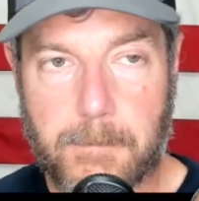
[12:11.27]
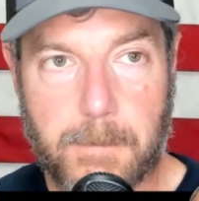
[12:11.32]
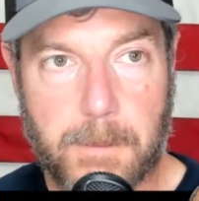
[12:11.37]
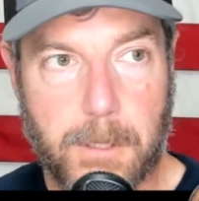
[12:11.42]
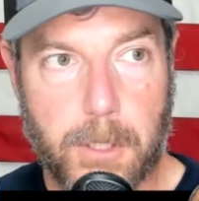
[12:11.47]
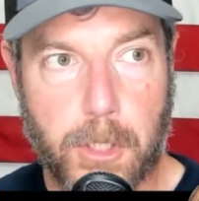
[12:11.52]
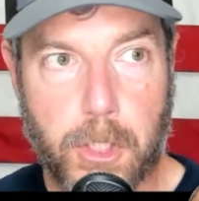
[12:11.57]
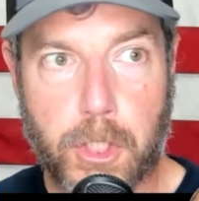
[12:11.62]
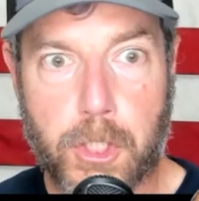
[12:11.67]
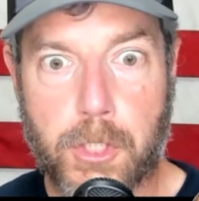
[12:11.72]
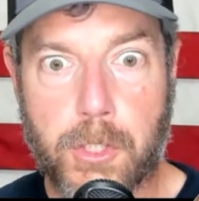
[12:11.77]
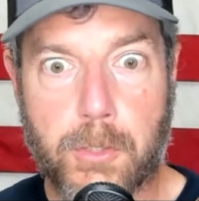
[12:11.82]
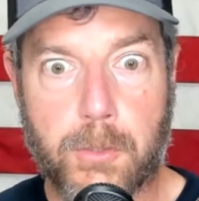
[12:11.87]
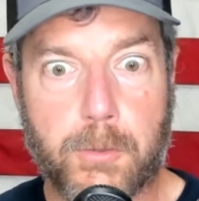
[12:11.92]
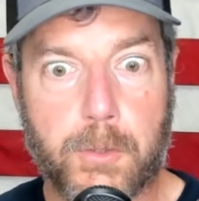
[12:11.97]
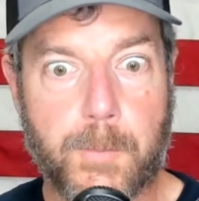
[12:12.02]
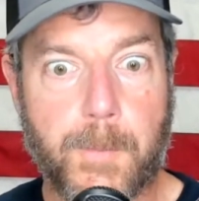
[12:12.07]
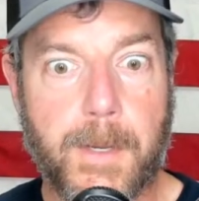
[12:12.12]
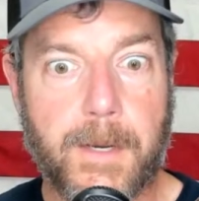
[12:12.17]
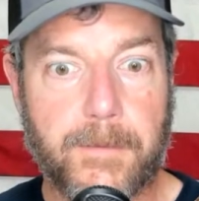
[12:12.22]

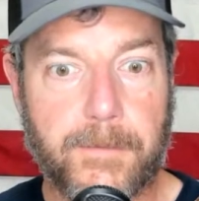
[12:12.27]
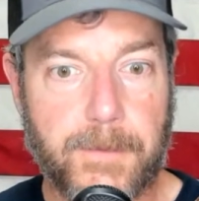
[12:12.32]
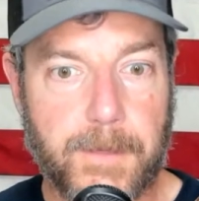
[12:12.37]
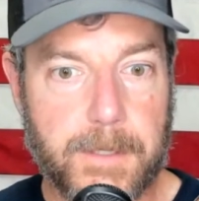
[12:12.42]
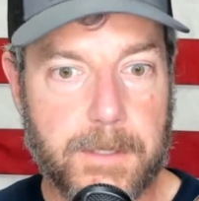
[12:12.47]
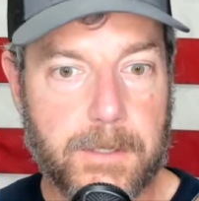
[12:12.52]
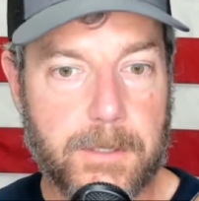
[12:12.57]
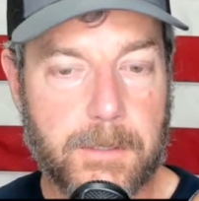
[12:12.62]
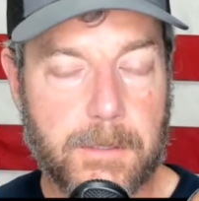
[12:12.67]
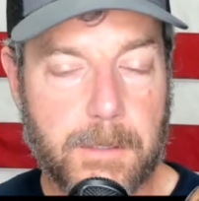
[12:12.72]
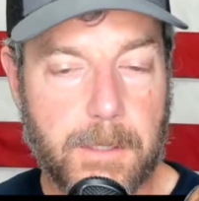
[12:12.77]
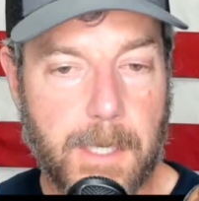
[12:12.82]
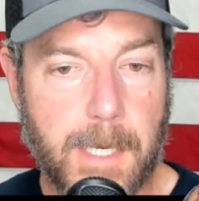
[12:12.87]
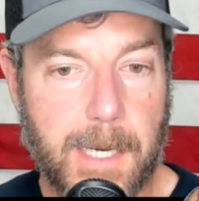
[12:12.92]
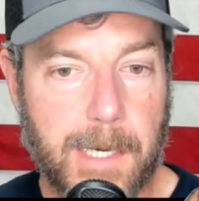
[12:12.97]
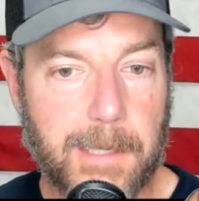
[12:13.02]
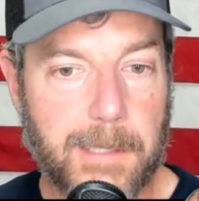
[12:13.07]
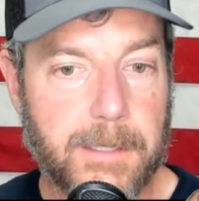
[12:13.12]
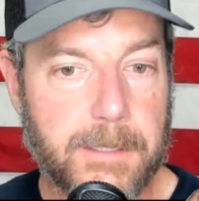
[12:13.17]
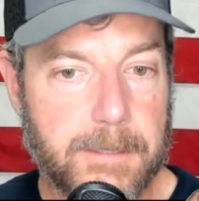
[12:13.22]
huge benefits out
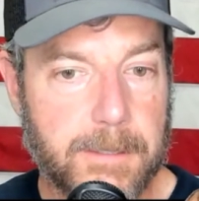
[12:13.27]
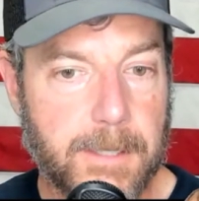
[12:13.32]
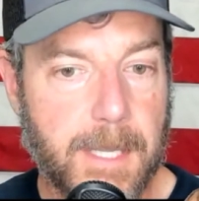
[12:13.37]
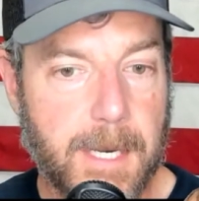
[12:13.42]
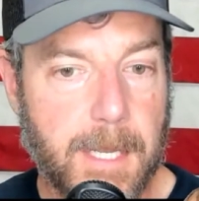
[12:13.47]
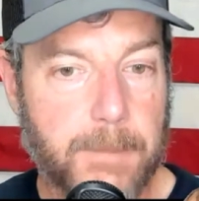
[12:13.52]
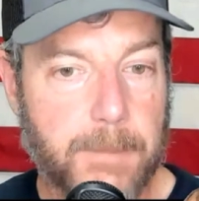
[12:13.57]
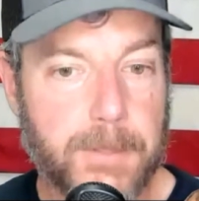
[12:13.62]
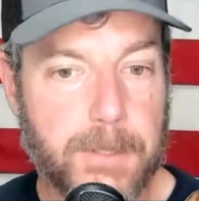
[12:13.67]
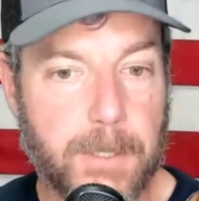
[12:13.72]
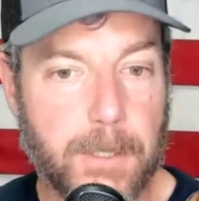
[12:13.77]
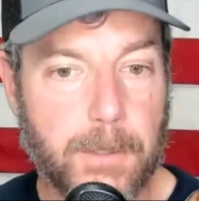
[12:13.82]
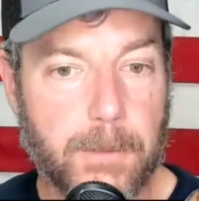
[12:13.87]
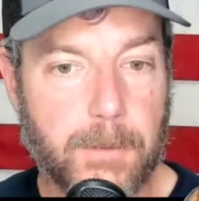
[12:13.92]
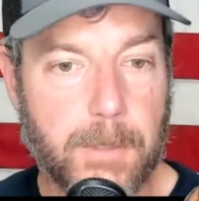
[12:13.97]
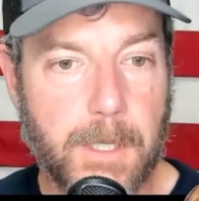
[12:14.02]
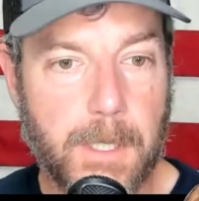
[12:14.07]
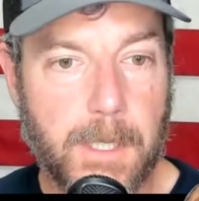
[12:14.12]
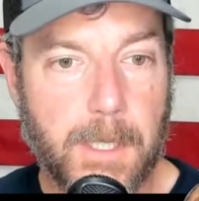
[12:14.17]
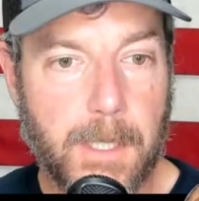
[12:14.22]
of listening to that
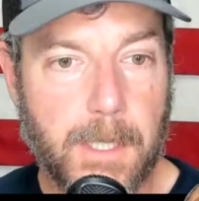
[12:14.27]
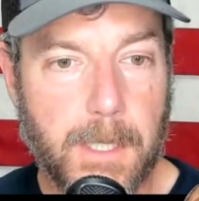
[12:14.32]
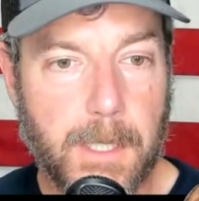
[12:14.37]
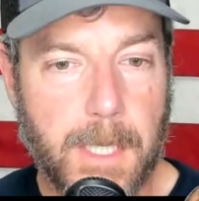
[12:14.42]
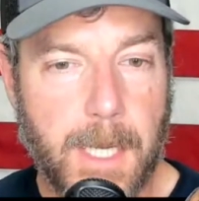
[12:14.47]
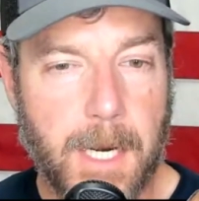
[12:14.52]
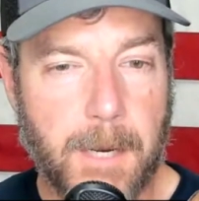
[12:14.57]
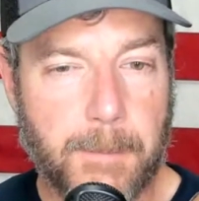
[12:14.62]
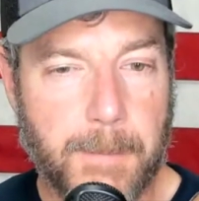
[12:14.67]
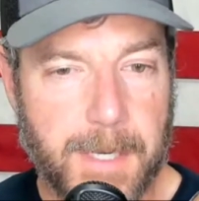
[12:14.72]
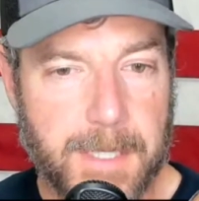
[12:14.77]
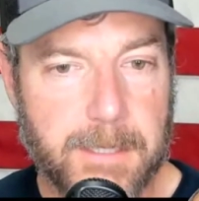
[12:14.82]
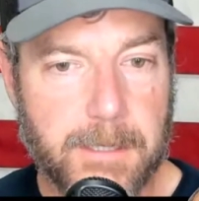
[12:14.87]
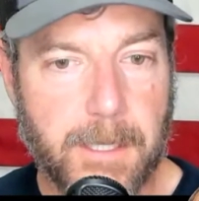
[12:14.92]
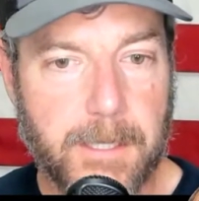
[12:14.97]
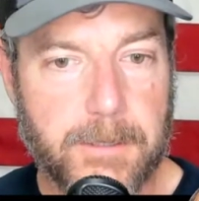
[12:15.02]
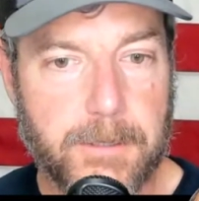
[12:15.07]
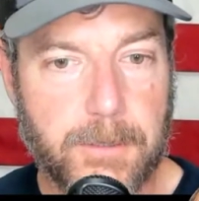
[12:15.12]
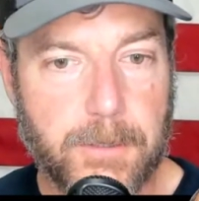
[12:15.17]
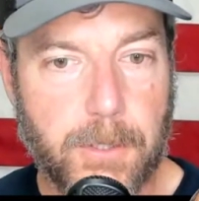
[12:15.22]
episode, kind of Mike's
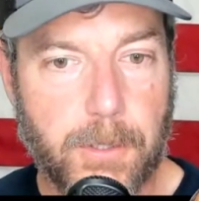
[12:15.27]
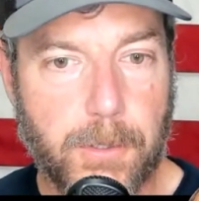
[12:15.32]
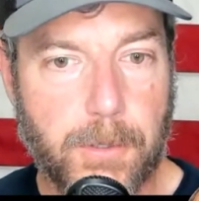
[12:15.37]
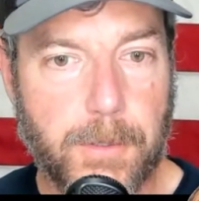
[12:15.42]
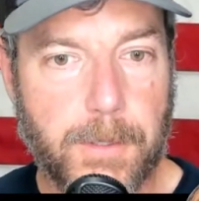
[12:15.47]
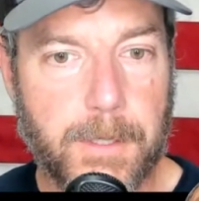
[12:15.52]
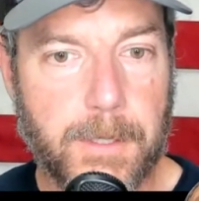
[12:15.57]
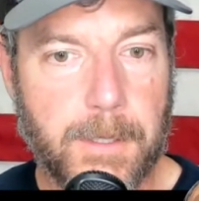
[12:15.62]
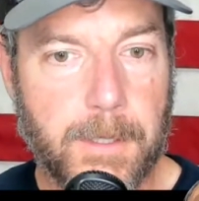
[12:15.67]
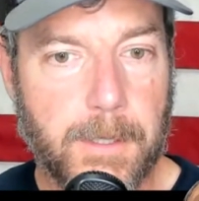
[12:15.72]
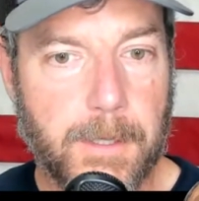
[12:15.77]
lessons learned,